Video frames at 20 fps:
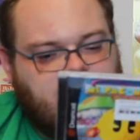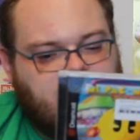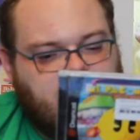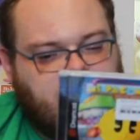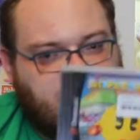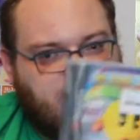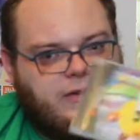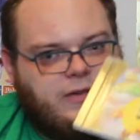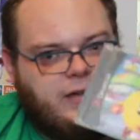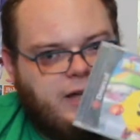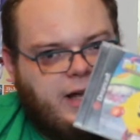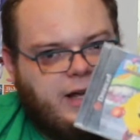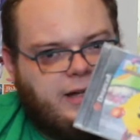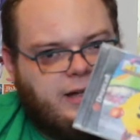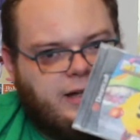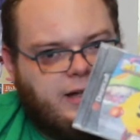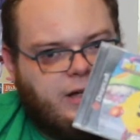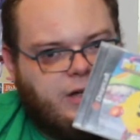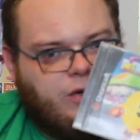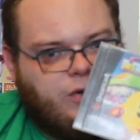
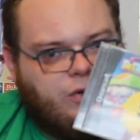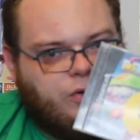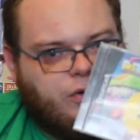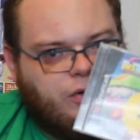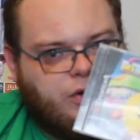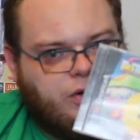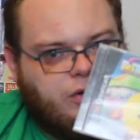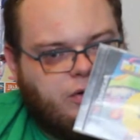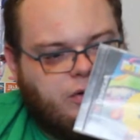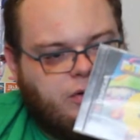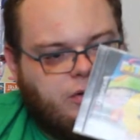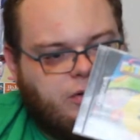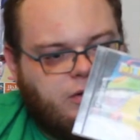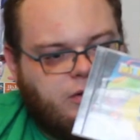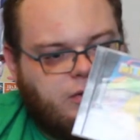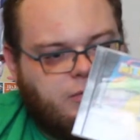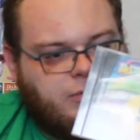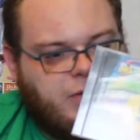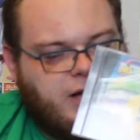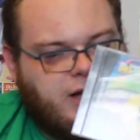slightly older
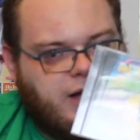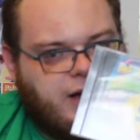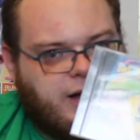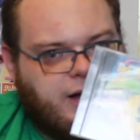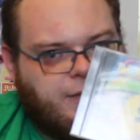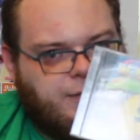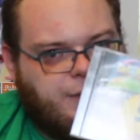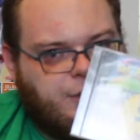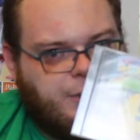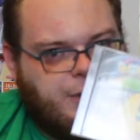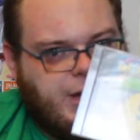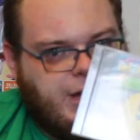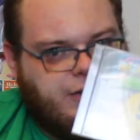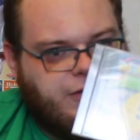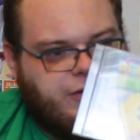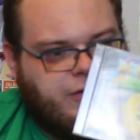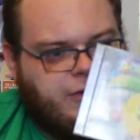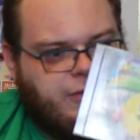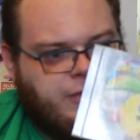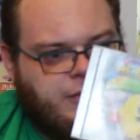by like a few
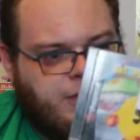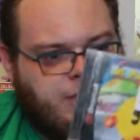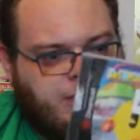months.